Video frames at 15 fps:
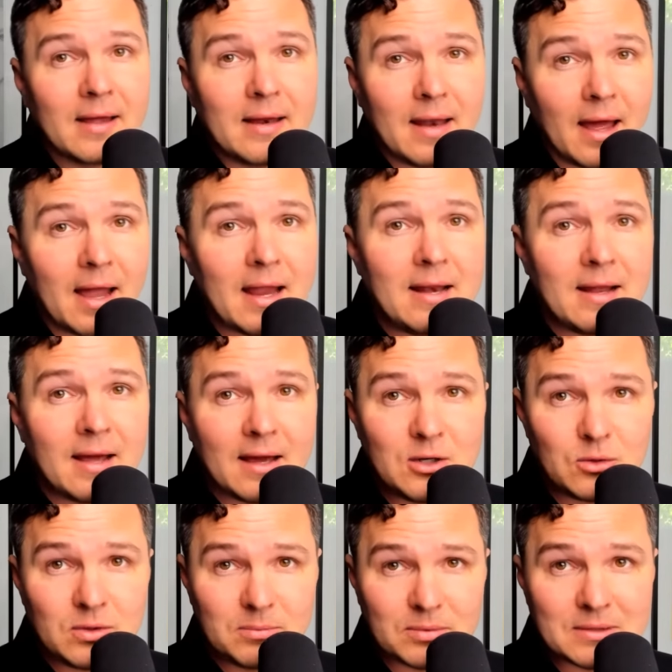nine
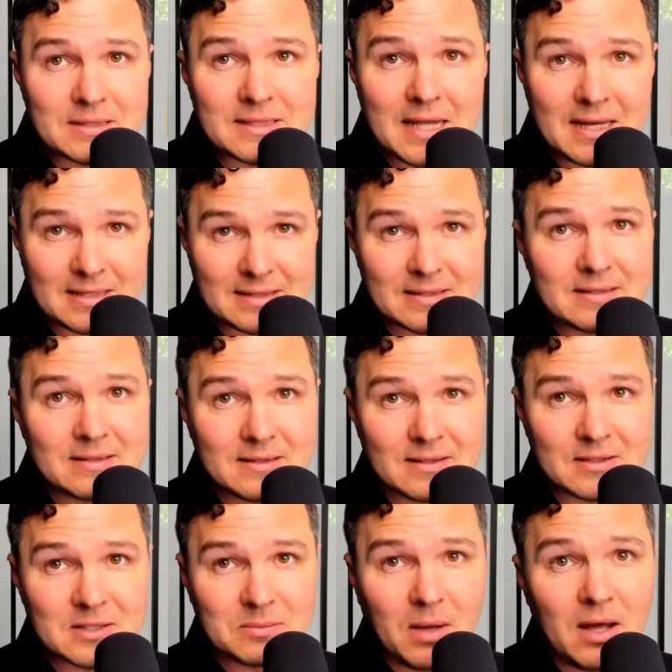hundred percent to
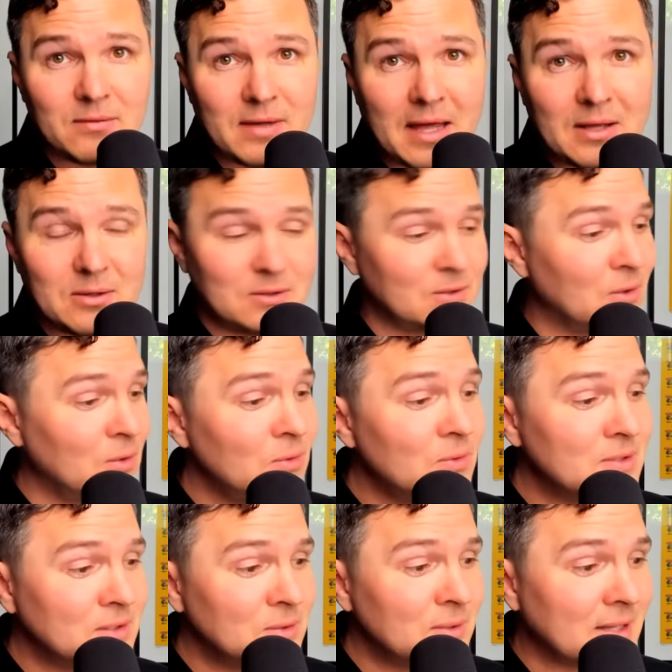the spot value. So who
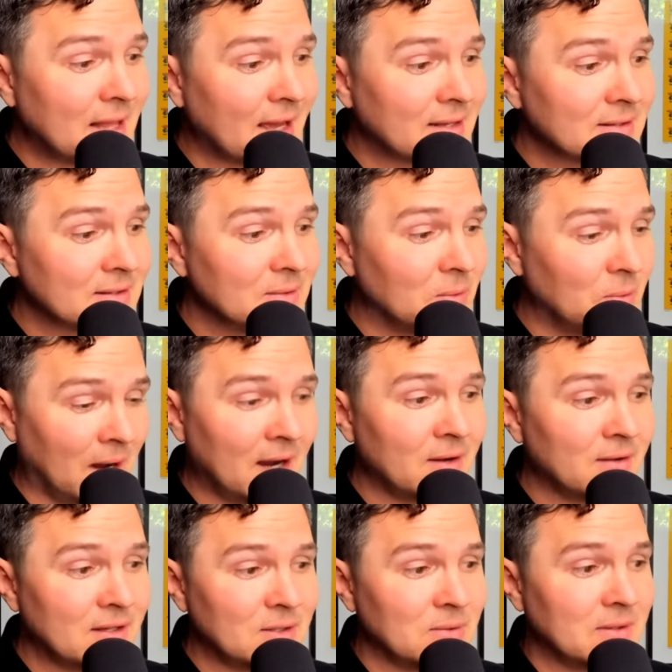is doing that? Why
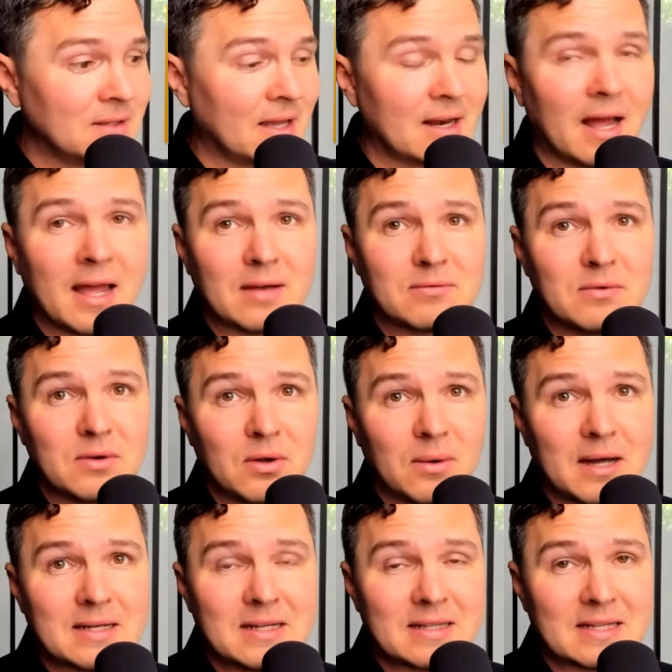are they doing that? I have no
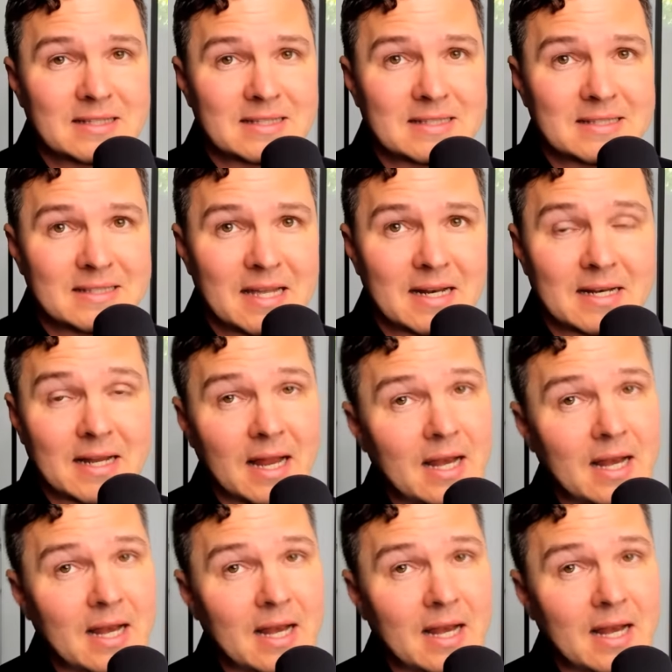idea. That's insanity.